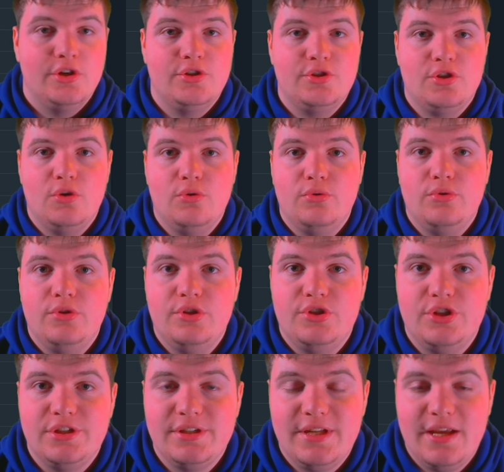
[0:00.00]
So
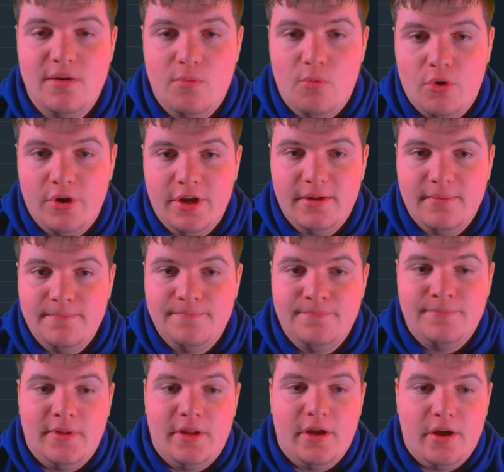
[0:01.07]
just a warning,
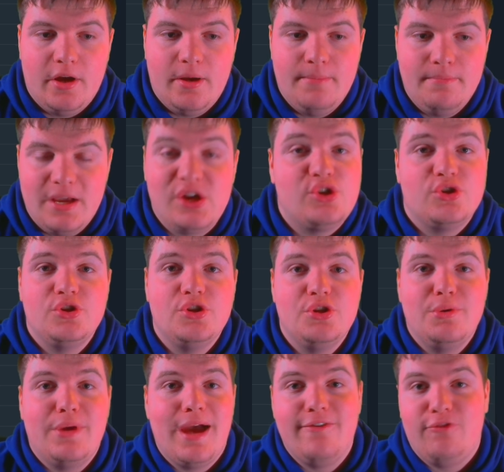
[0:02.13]
make sure
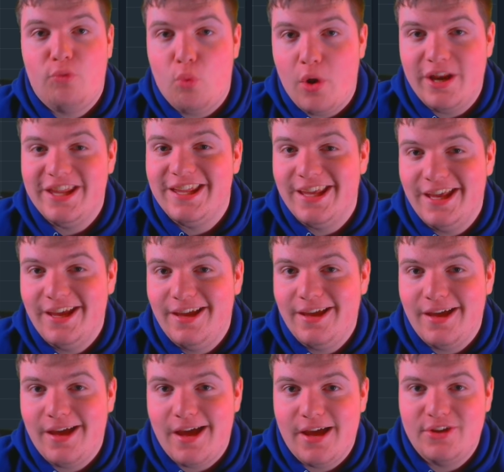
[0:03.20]
you have 1
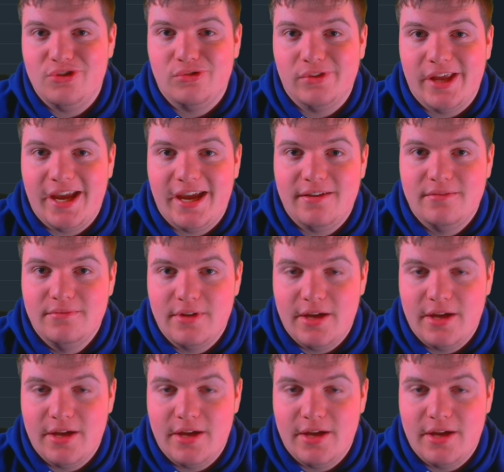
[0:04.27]
gig on your LAN,